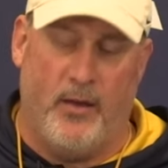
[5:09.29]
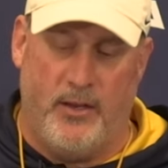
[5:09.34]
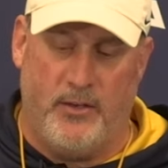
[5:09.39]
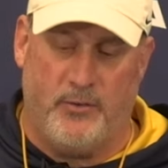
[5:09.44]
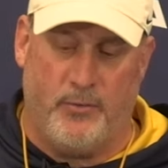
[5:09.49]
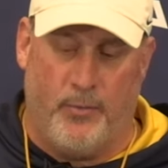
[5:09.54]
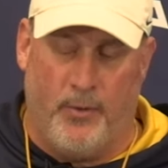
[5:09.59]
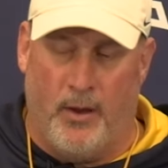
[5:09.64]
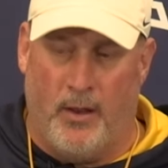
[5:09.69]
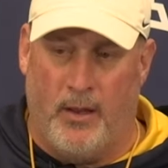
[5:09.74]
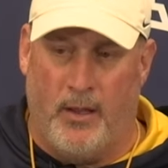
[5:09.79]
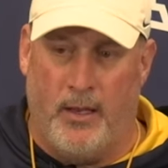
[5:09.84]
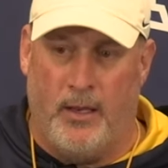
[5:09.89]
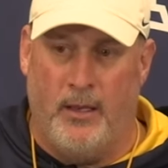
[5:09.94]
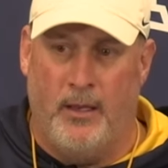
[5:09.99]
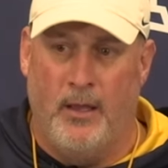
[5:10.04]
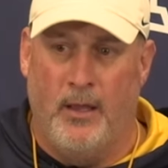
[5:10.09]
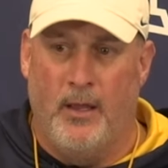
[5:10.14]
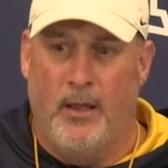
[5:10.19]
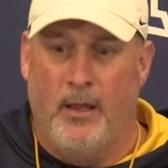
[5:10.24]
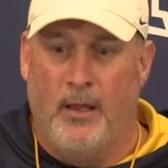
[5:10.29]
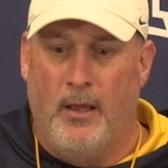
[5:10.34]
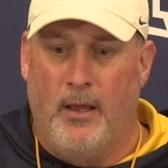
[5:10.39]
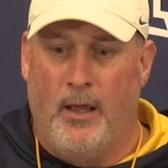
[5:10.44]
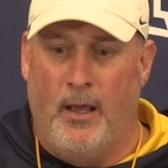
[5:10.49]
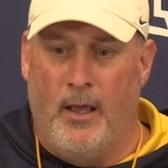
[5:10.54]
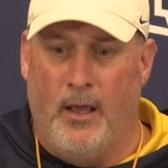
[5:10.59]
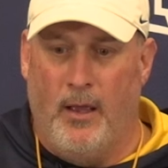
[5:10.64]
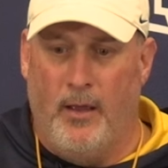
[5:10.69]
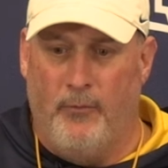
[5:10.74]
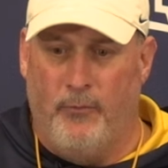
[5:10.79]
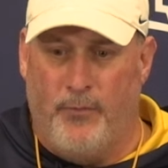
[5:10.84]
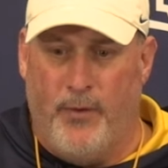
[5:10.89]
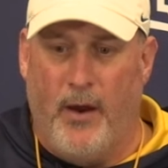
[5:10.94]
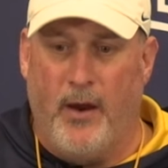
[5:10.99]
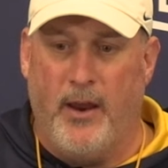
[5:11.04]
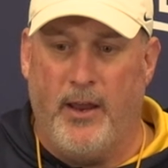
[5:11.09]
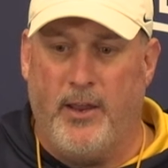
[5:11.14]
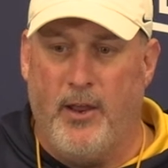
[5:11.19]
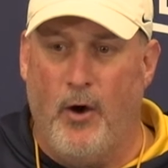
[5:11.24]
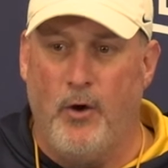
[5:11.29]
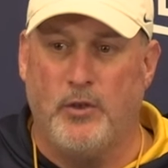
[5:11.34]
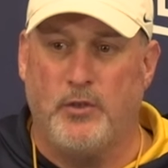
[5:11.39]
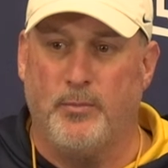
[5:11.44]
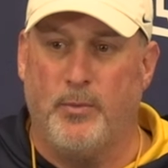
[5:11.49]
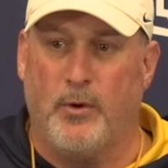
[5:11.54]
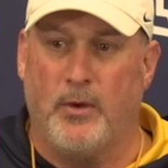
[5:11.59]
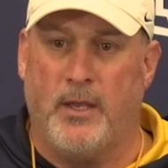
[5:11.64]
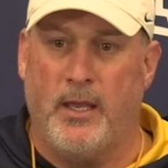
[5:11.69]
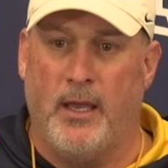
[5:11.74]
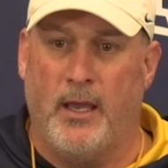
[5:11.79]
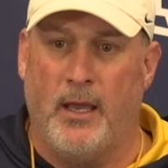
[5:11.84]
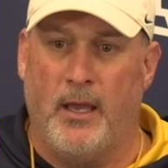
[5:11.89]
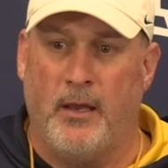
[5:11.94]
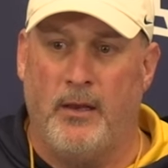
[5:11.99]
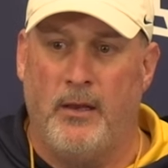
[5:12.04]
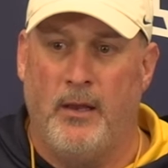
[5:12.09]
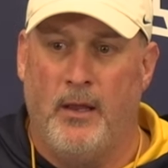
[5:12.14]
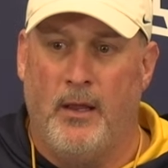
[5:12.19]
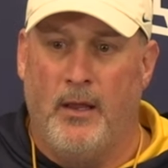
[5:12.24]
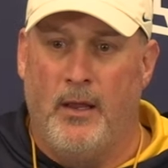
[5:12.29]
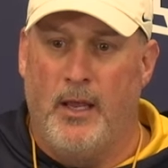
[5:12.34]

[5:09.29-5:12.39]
He's really a very coachable kid.